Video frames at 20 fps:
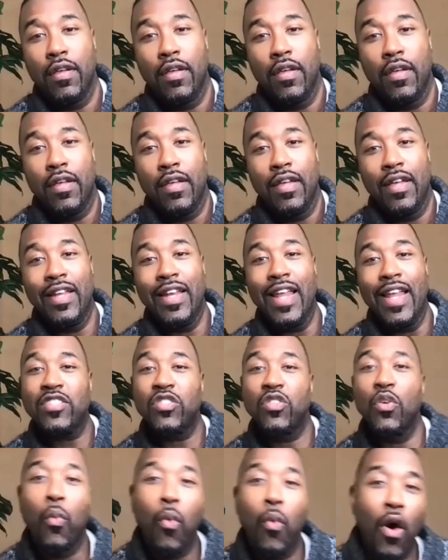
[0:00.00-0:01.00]
And that's the
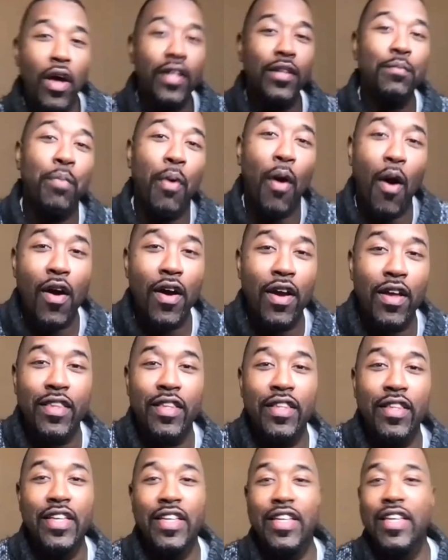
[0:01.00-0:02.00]
one part of the
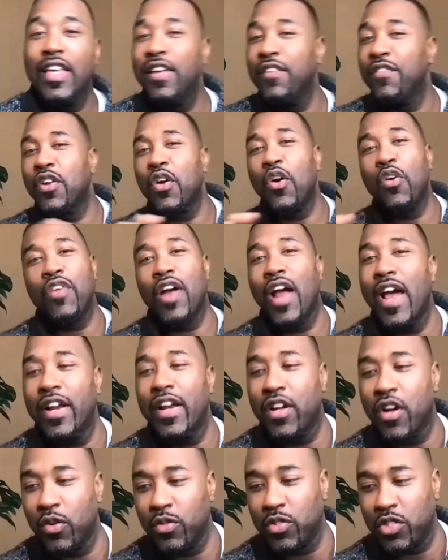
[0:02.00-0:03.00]
league, even over head
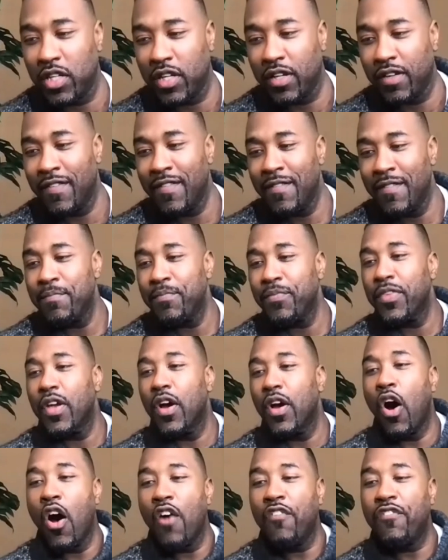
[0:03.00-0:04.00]
coaching,
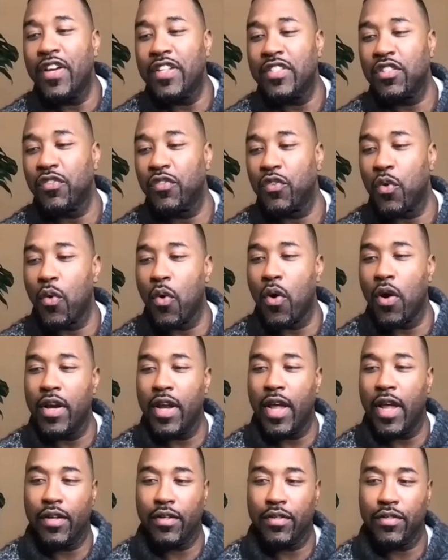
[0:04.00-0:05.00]
offensive
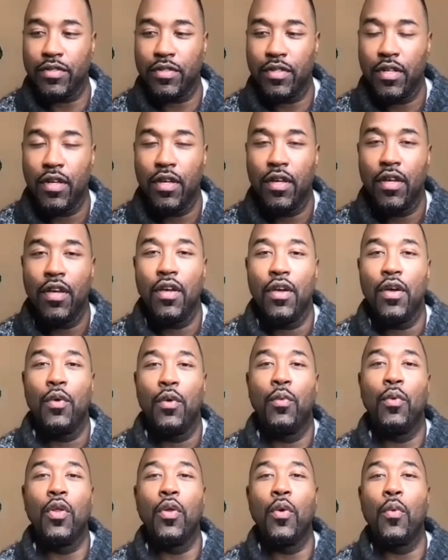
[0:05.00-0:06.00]
coordinators were
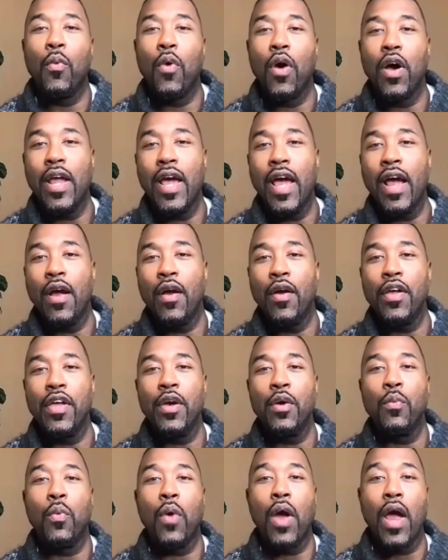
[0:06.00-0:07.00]
the one area
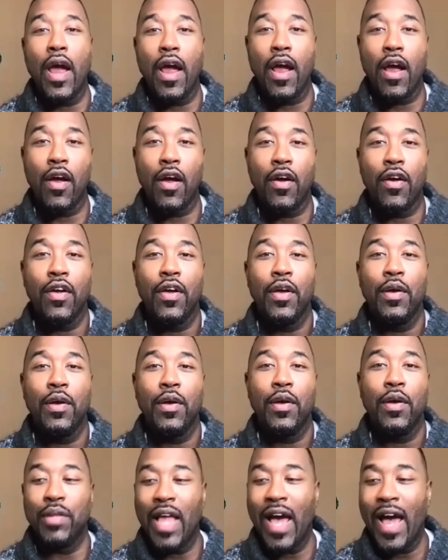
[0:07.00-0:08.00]
where
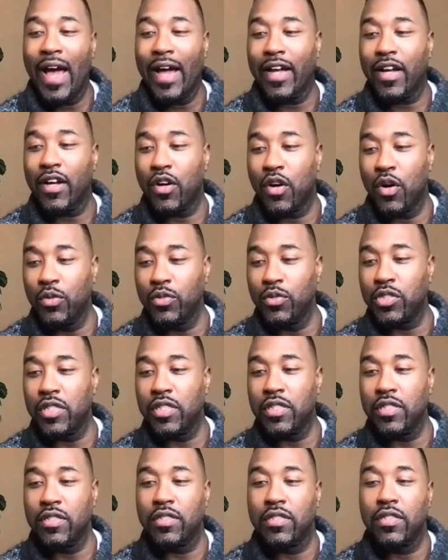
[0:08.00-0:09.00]
Black
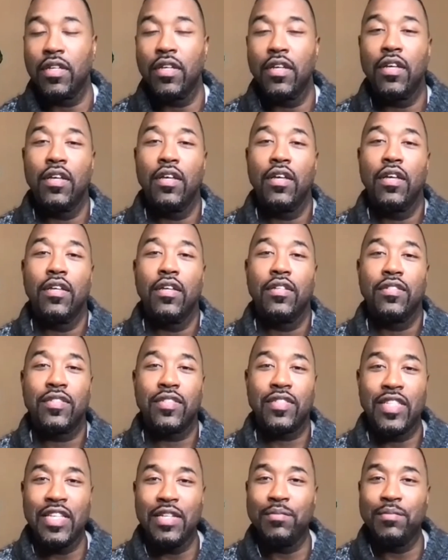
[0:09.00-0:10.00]
coaches
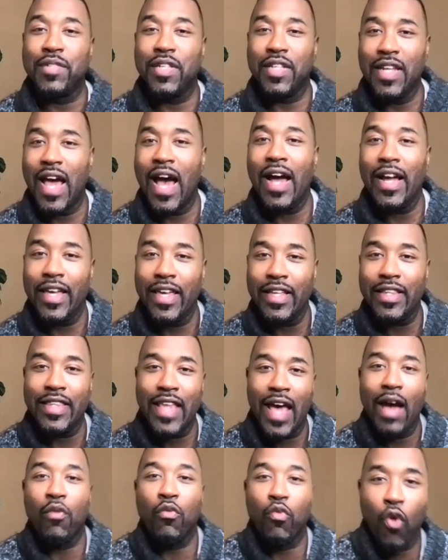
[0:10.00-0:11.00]
seem to not get
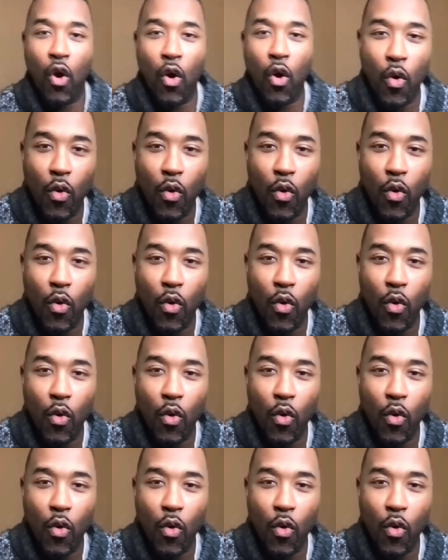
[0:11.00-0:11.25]
that role.